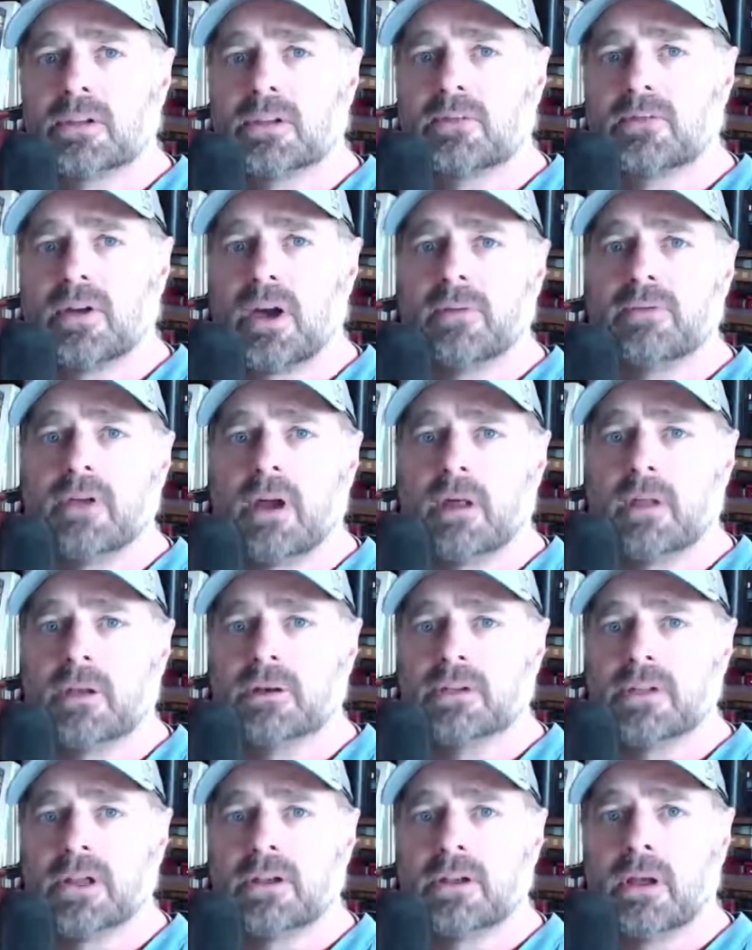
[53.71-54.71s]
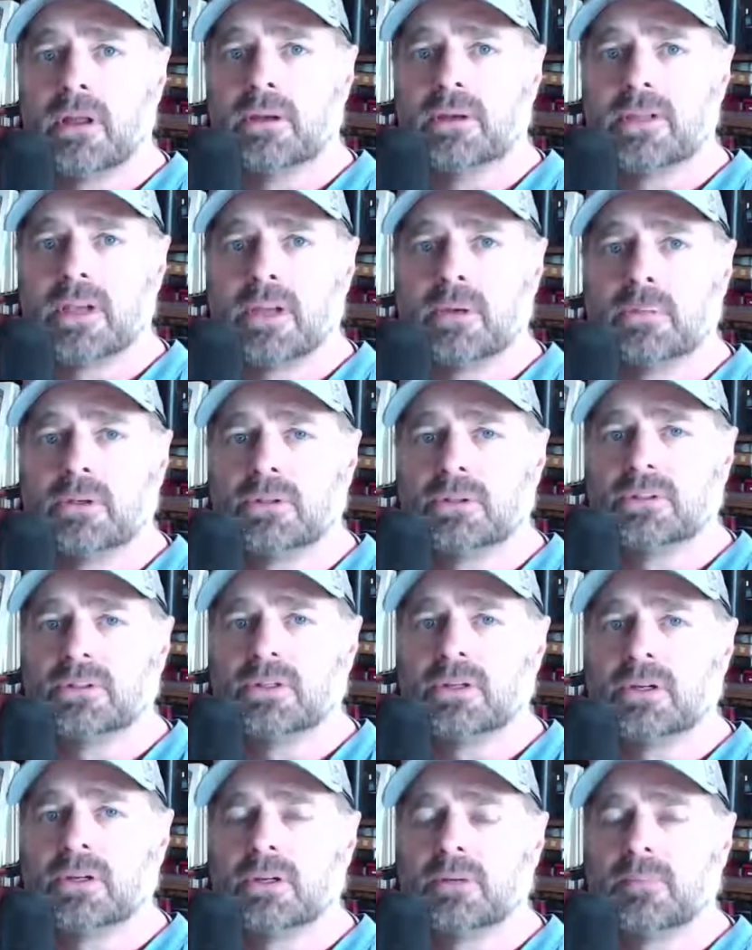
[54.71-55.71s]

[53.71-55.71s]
at the $5 and $10 tables.